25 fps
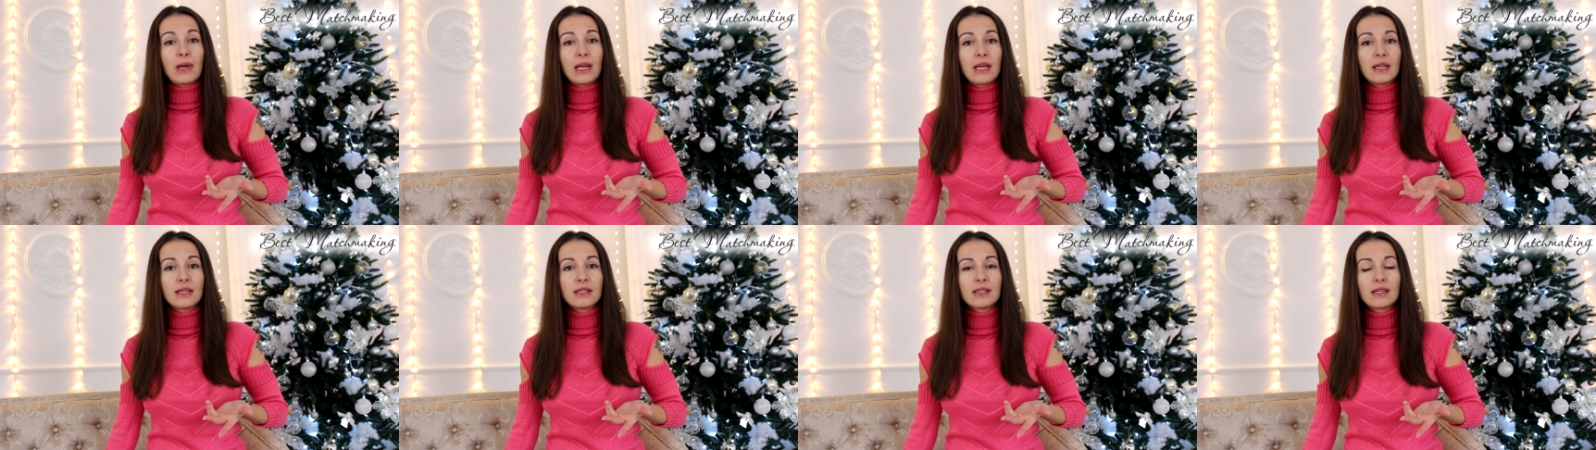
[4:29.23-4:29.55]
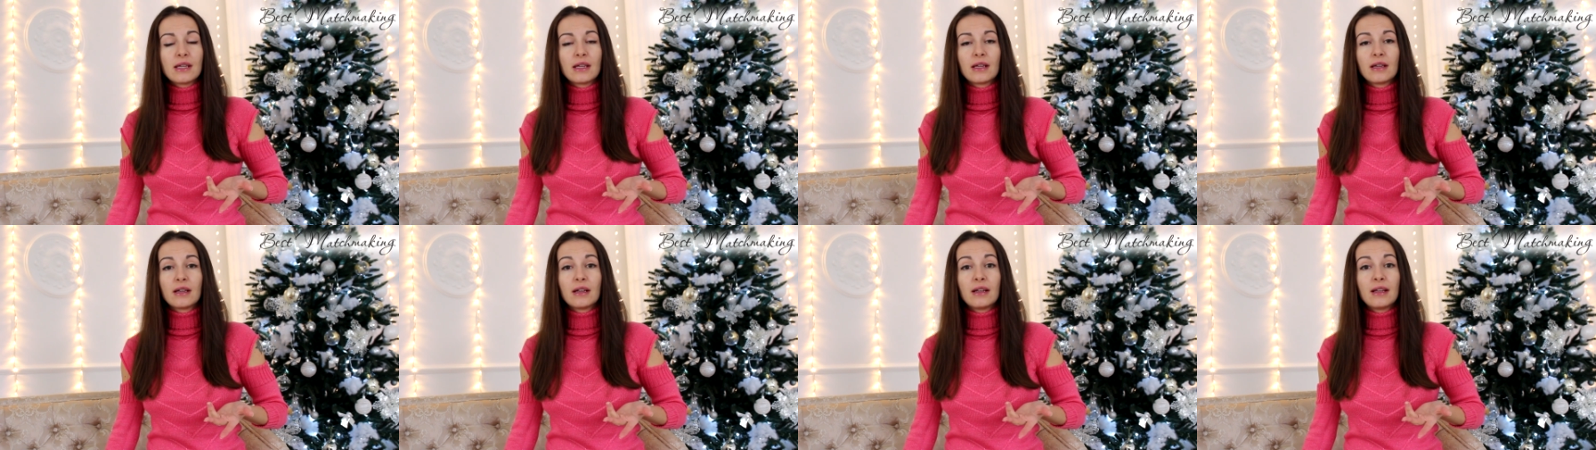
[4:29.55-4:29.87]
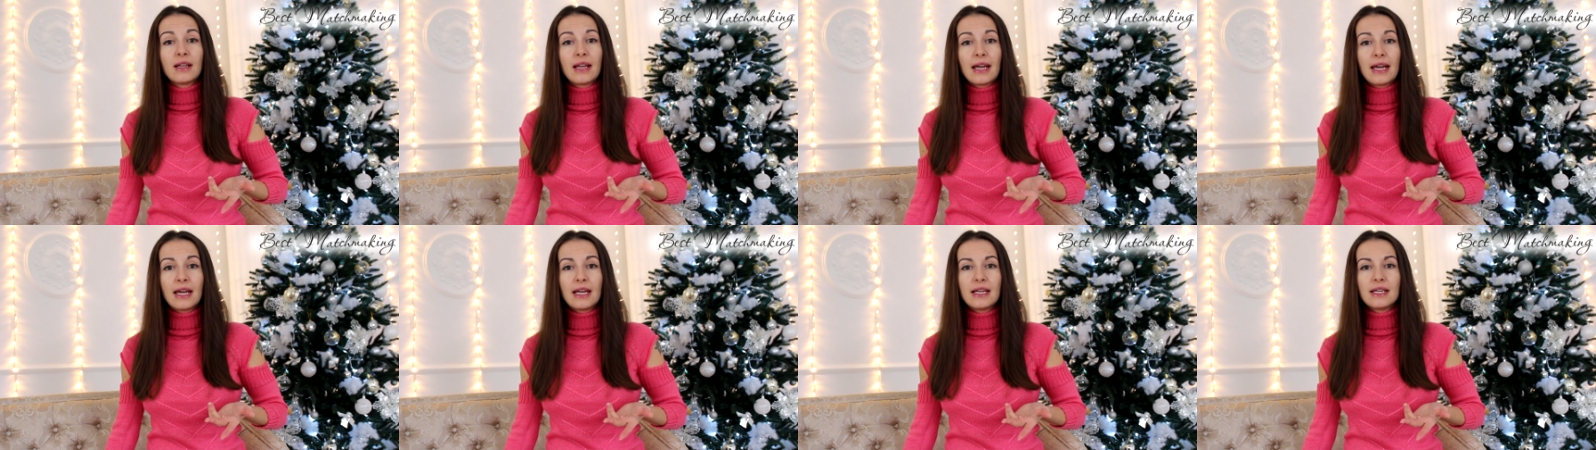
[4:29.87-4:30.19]
many single
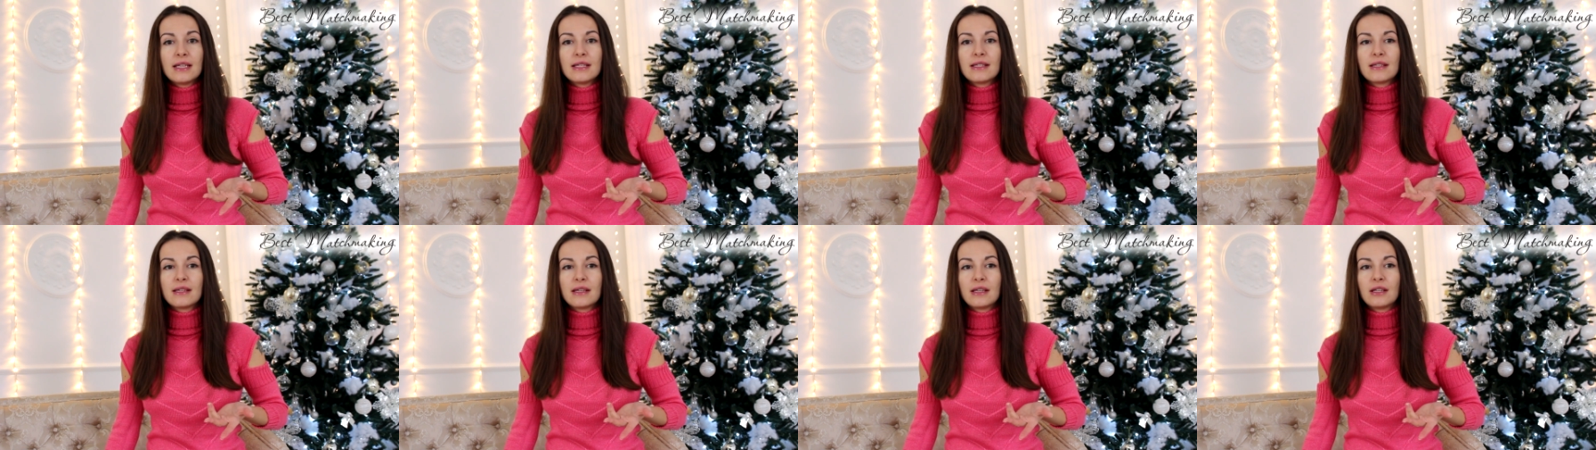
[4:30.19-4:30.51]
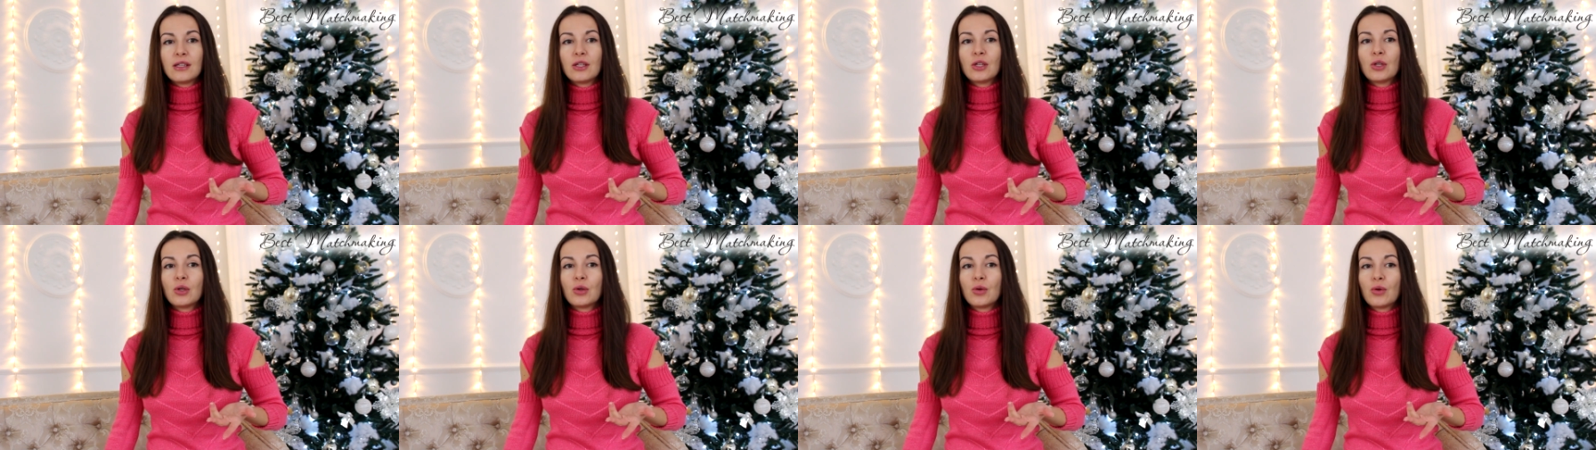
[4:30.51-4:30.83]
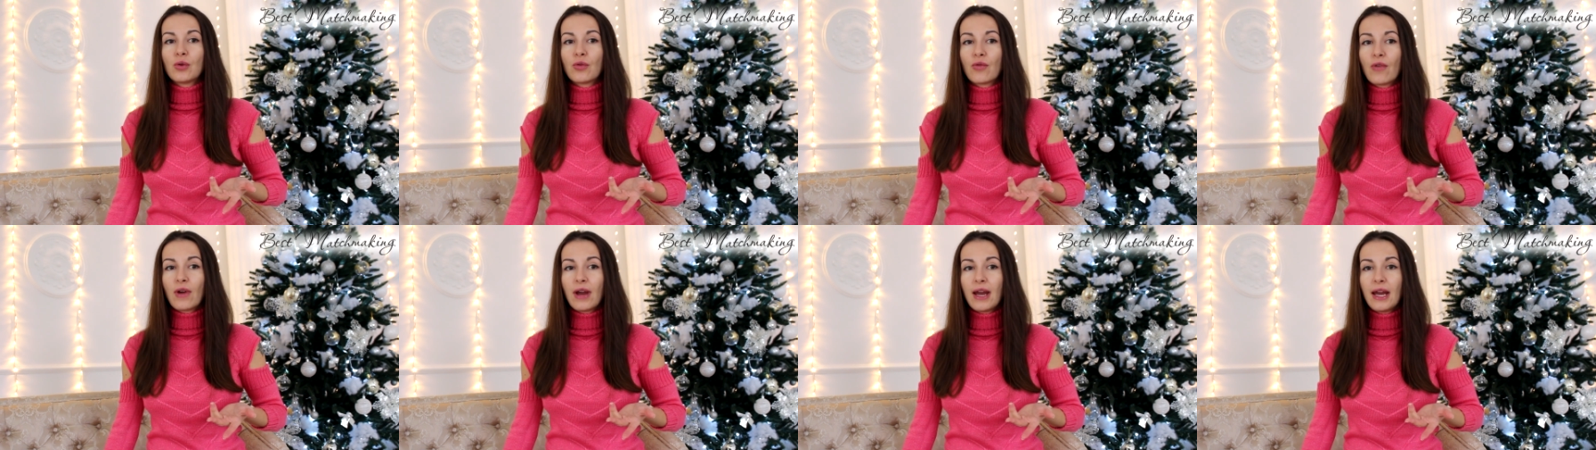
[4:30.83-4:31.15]
ladies in
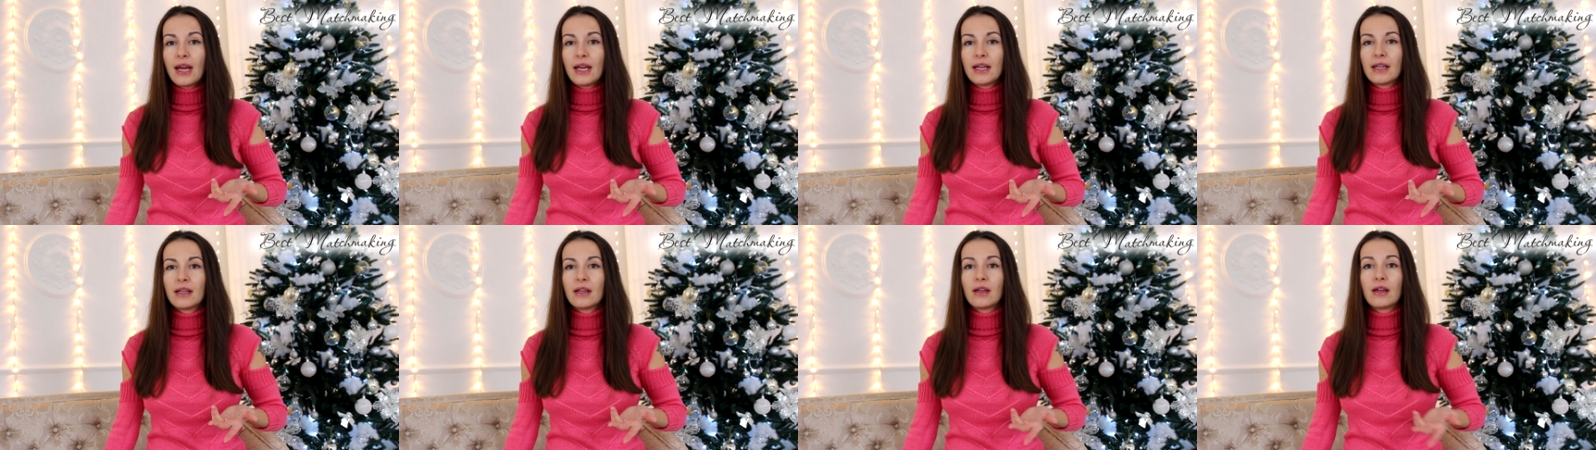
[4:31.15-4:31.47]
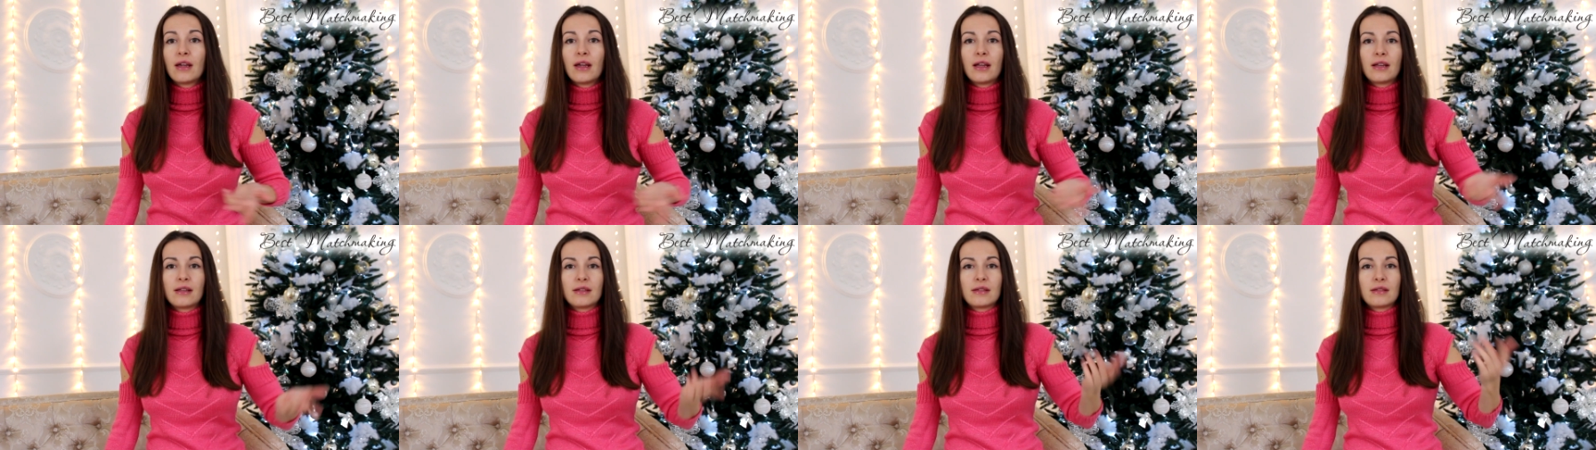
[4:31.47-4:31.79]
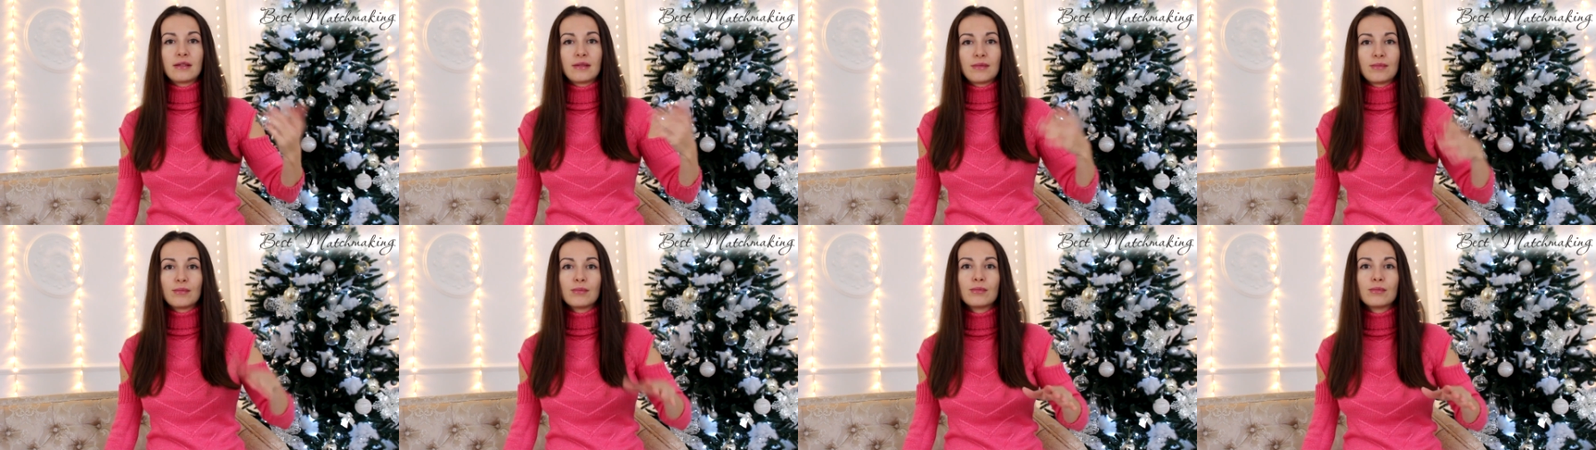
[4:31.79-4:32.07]
Ukraine and